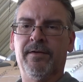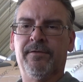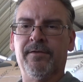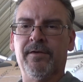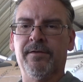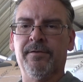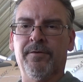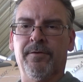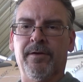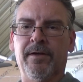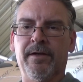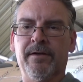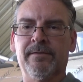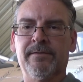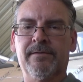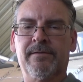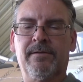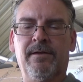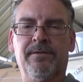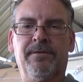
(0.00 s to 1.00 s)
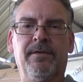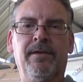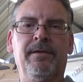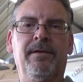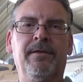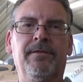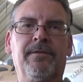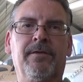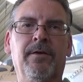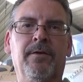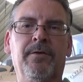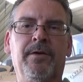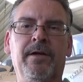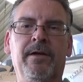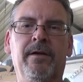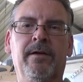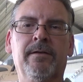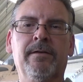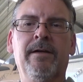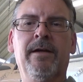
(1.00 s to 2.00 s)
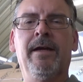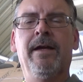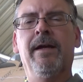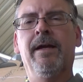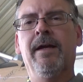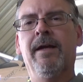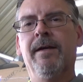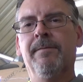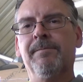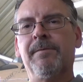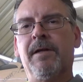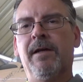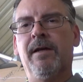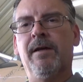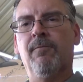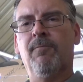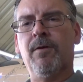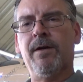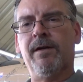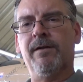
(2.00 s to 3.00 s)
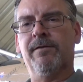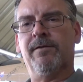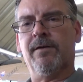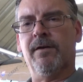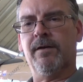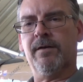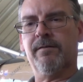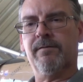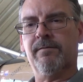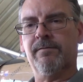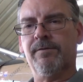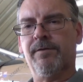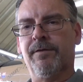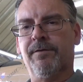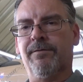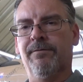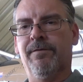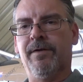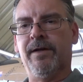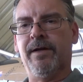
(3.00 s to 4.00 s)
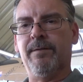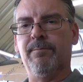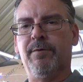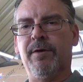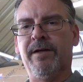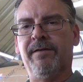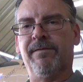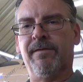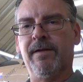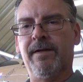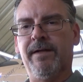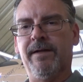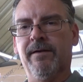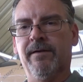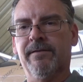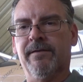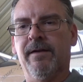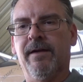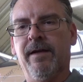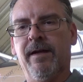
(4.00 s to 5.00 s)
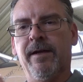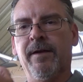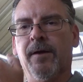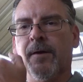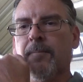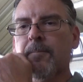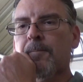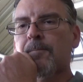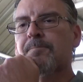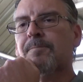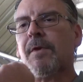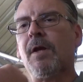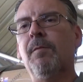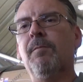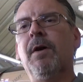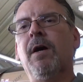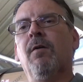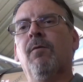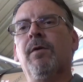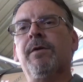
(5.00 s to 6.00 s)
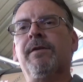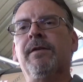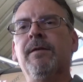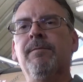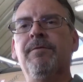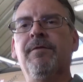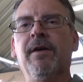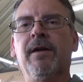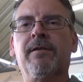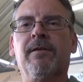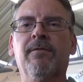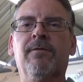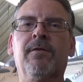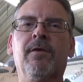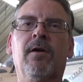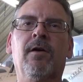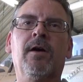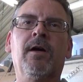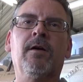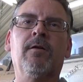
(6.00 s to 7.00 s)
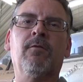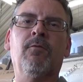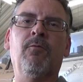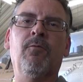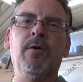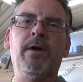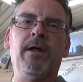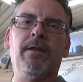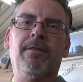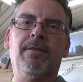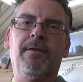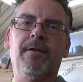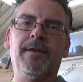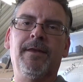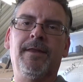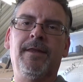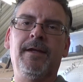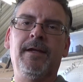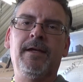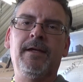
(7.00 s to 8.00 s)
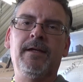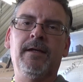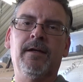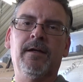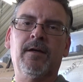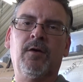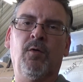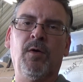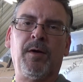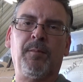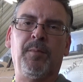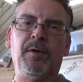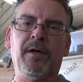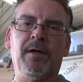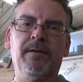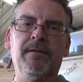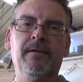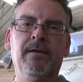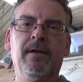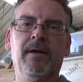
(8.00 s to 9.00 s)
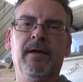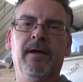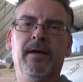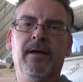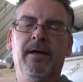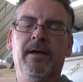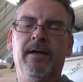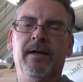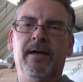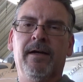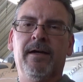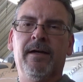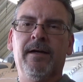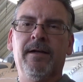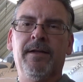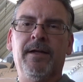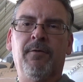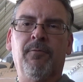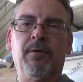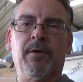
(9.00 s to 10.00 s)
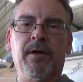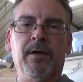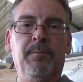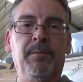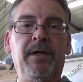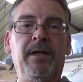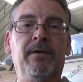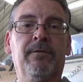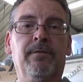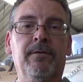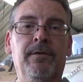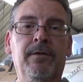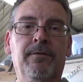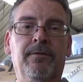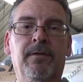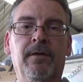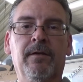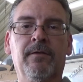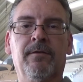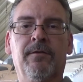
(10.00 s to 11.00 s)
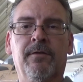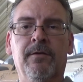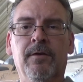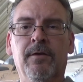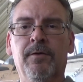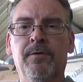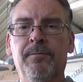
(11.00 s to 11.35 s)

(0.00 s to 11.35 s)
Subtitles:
John Nola, call sign Disco here. I wanted to talk just very briefly here at the hangar about what the objectives are with the QUICKPit that we're going to be introducing soon.